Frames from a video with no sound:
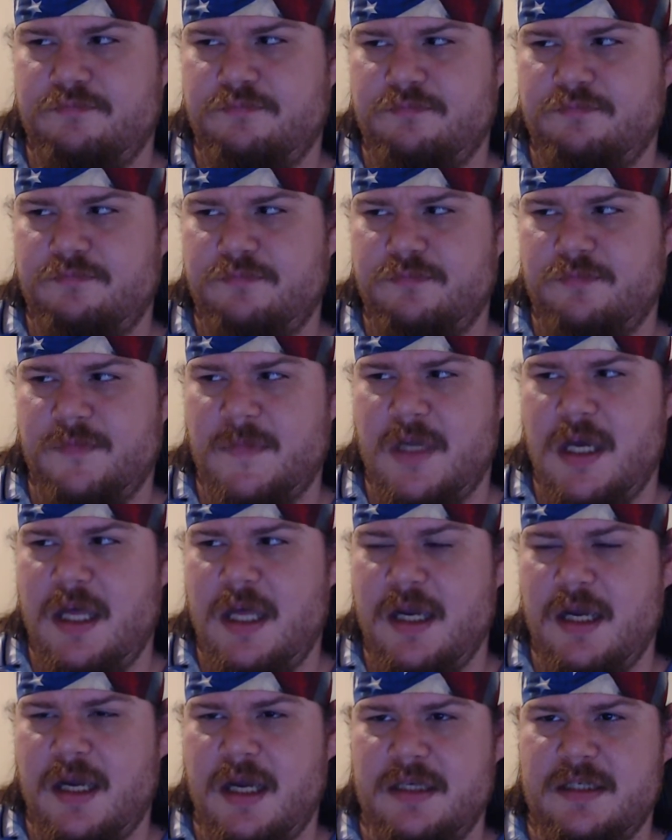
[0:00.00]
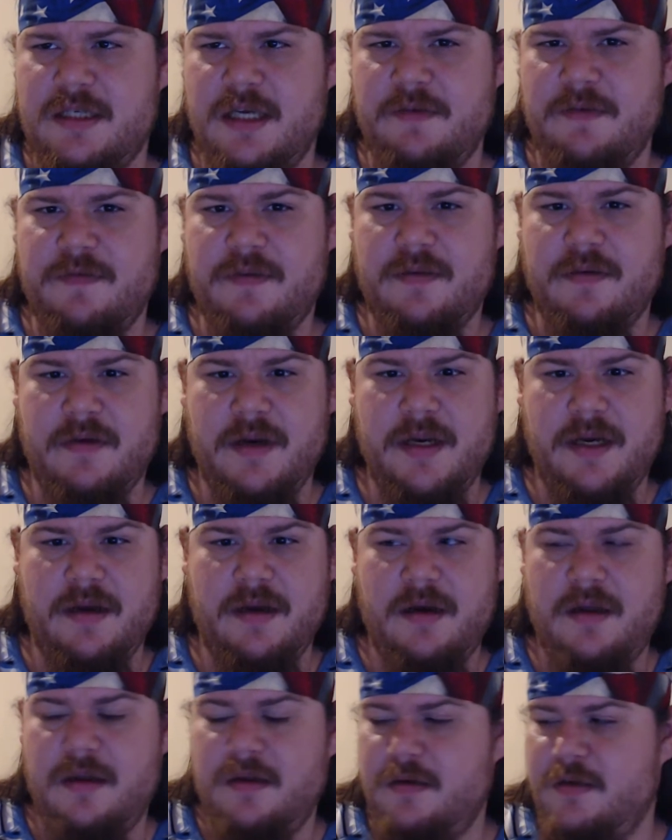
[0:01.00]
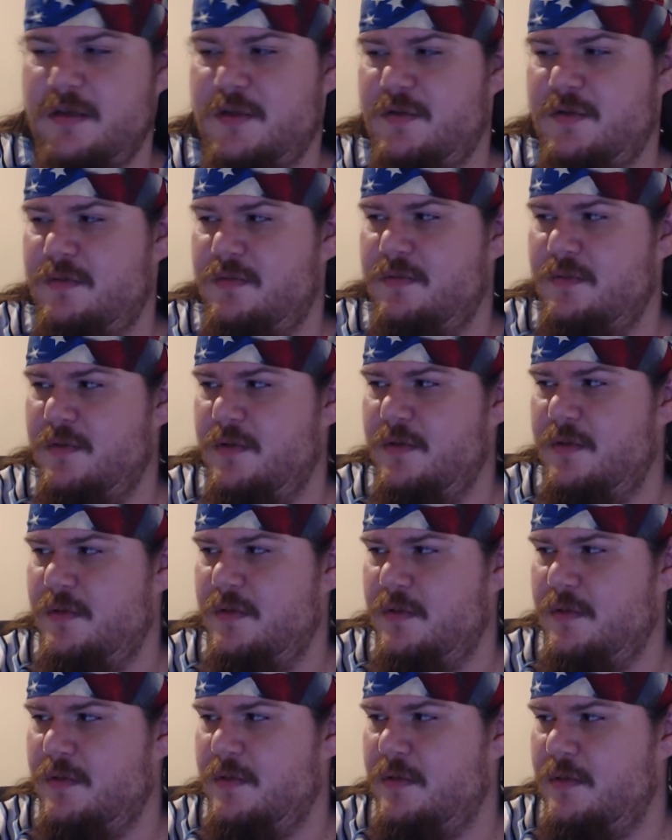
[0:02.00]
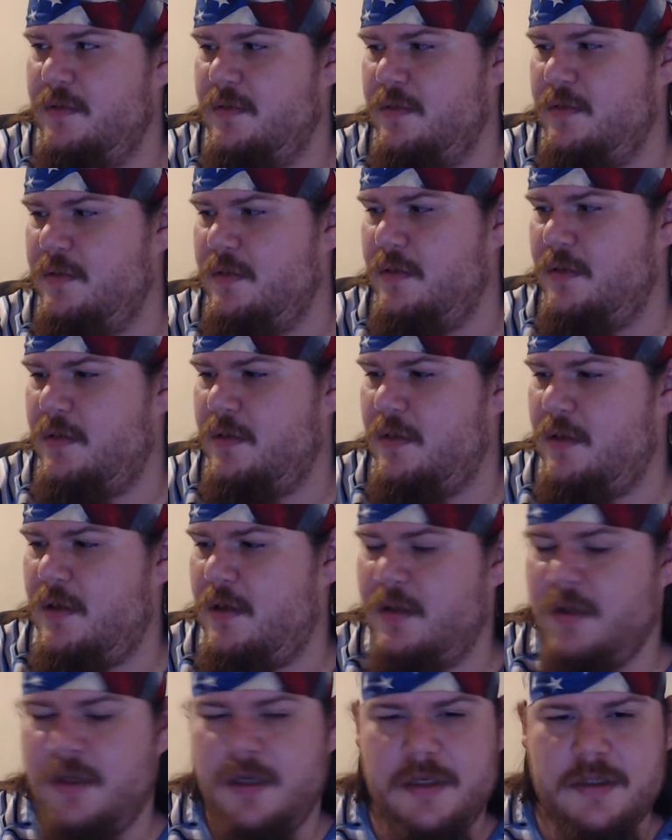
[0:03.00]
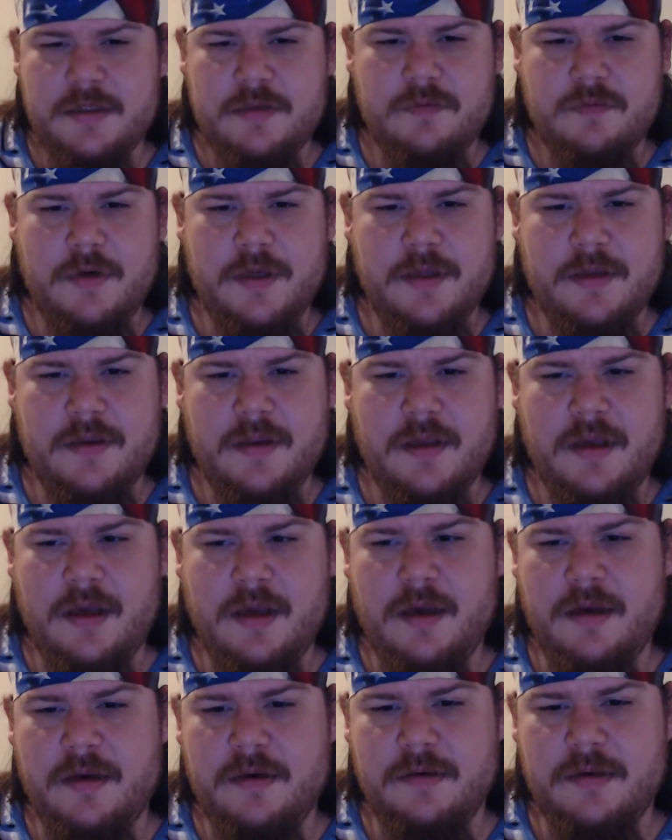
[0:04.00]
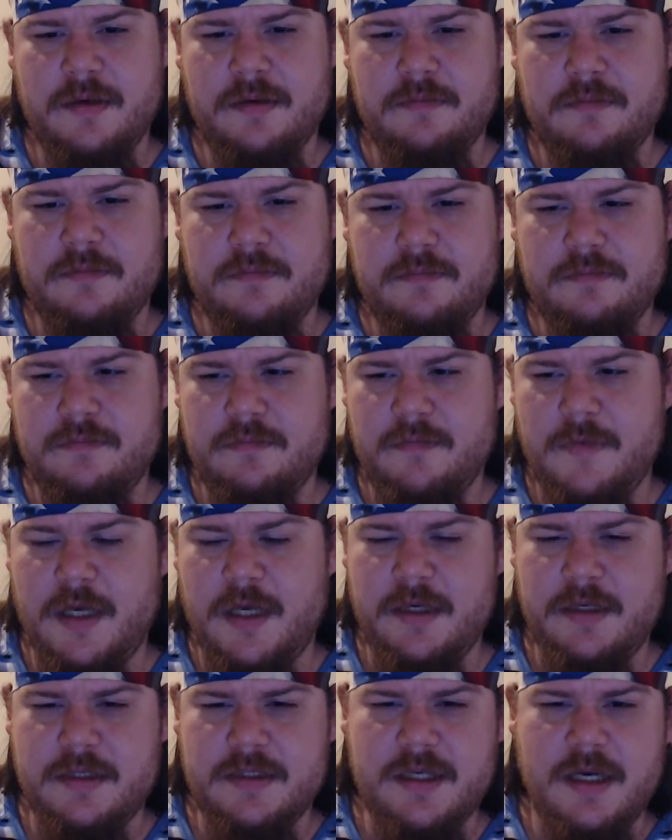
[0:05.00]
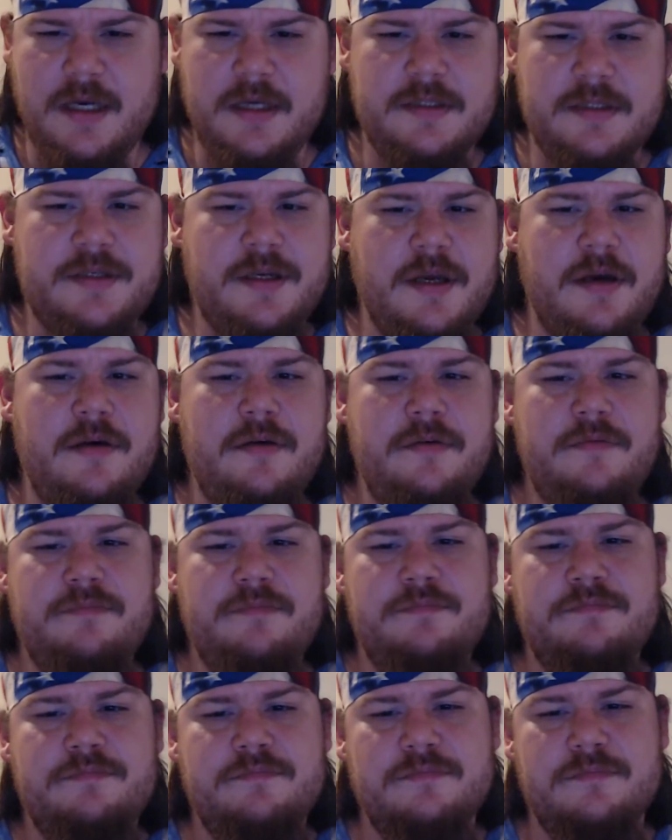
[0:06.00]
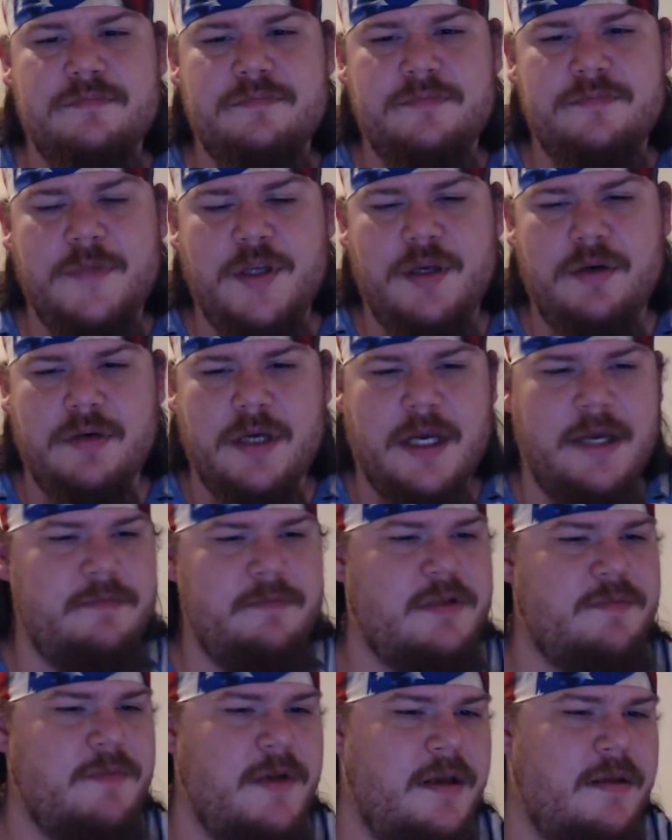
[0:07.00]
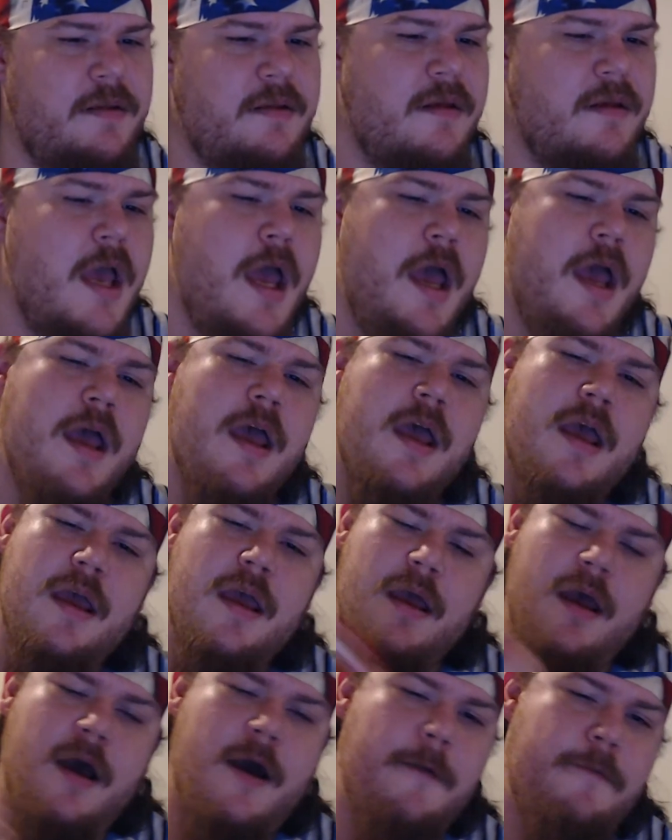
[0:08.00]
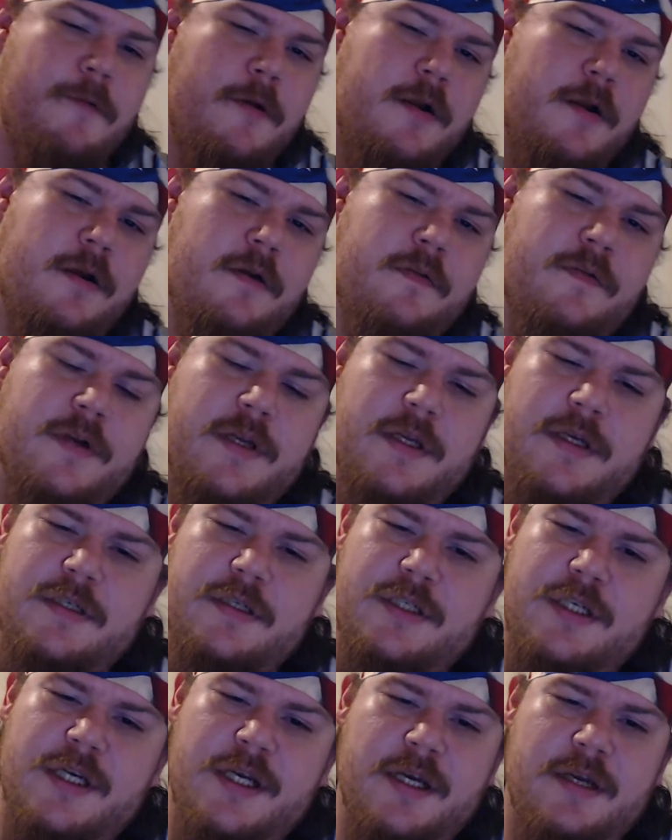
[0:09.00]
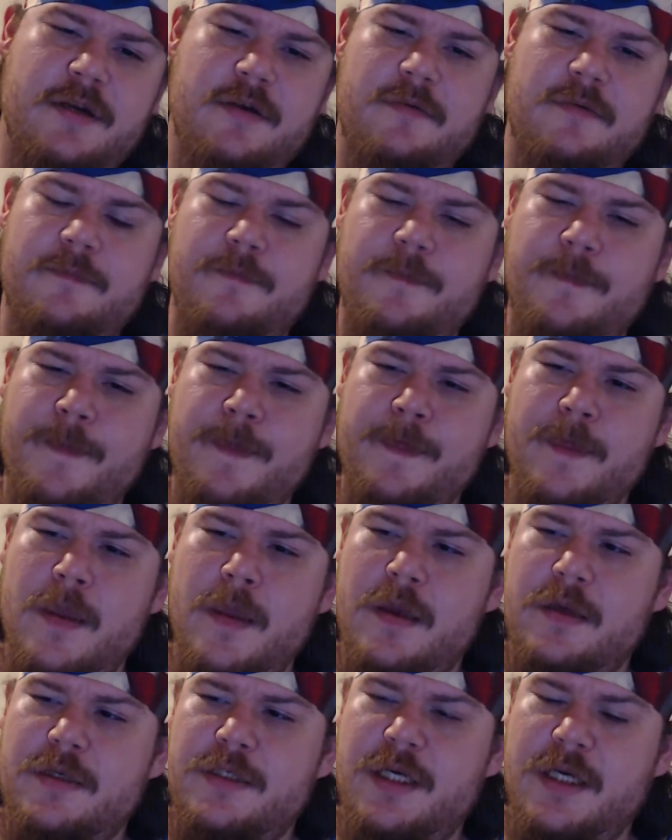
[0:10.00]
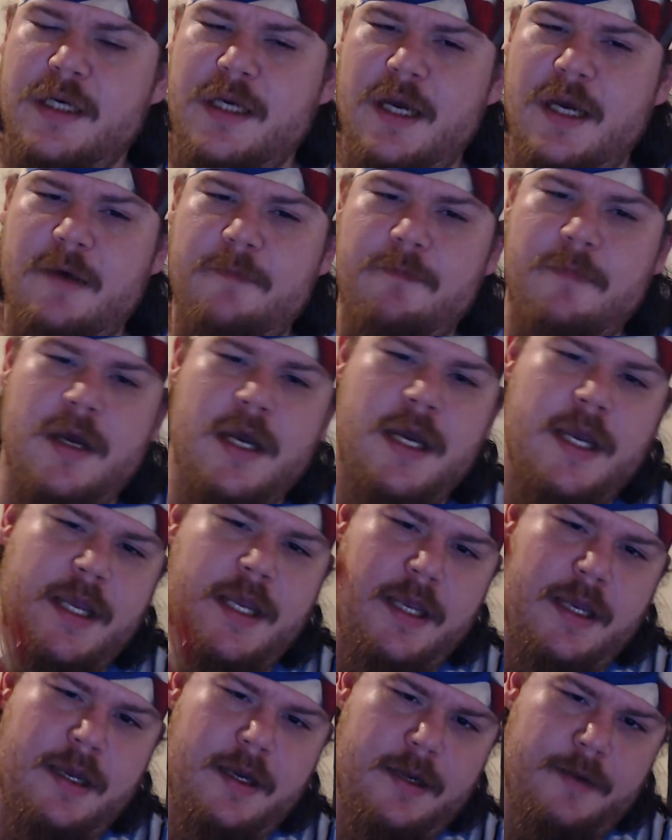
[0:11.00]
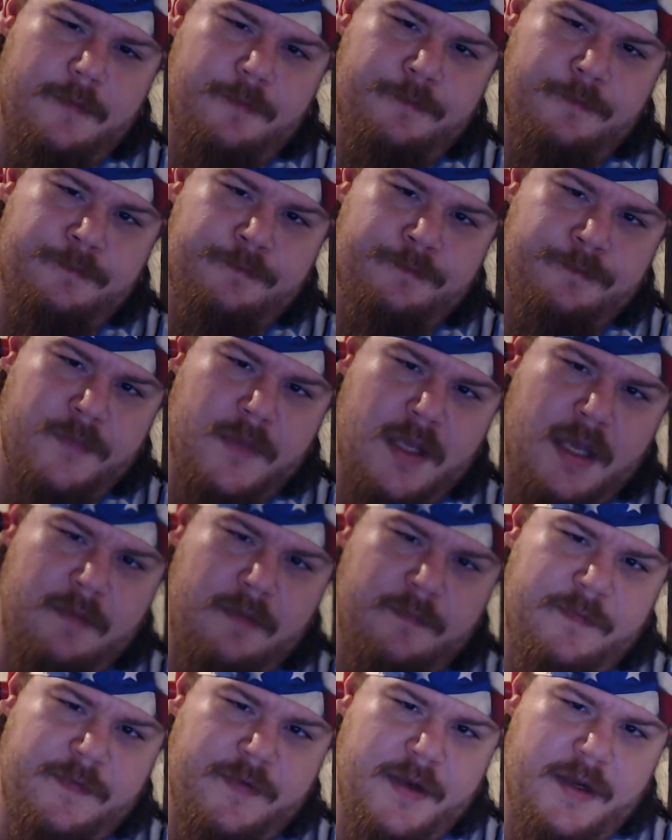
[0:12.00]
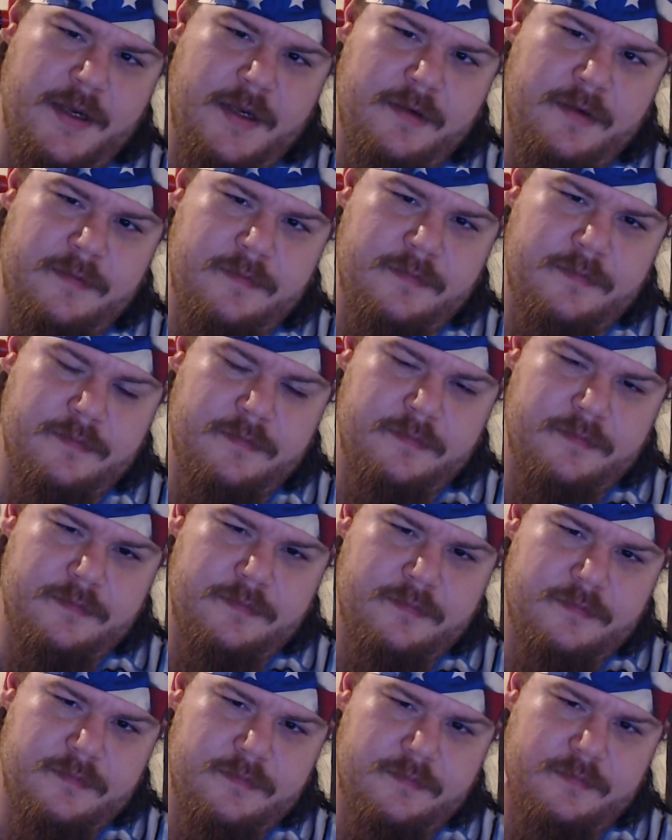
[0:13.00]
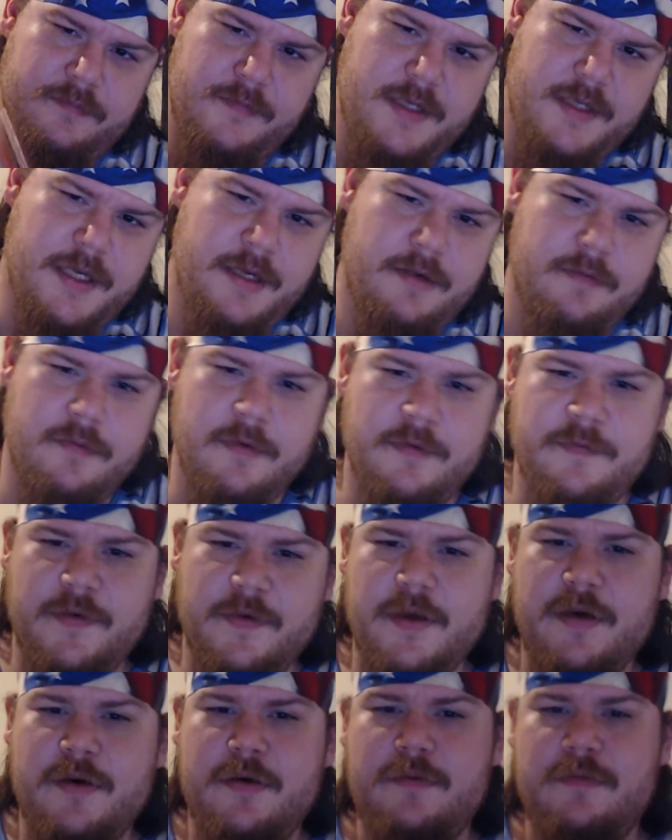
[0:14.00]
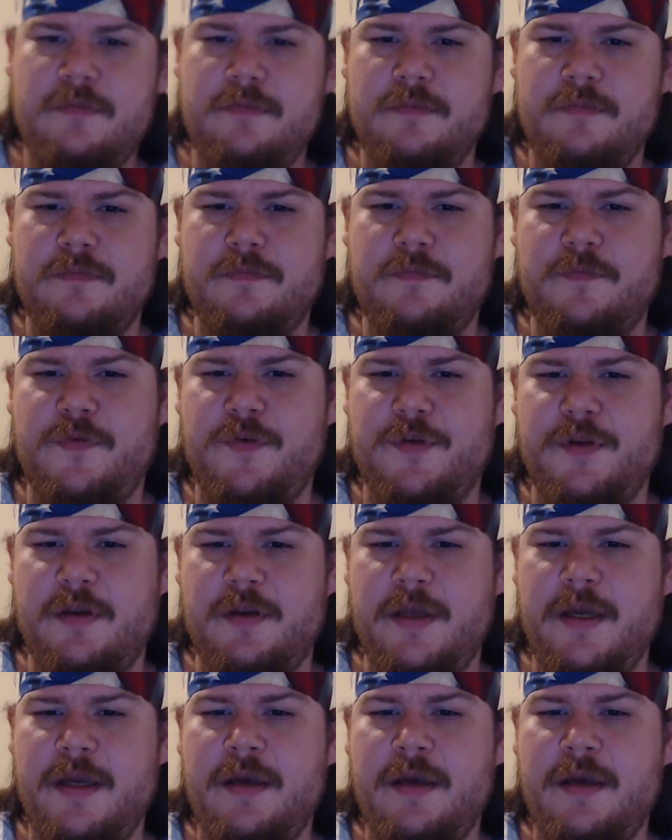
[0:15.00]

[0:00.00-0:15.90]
I think I saved $30 on these with Light Designs code, Gabe Smith. Hop on over to his channel. Check out my MFang kit review for the link.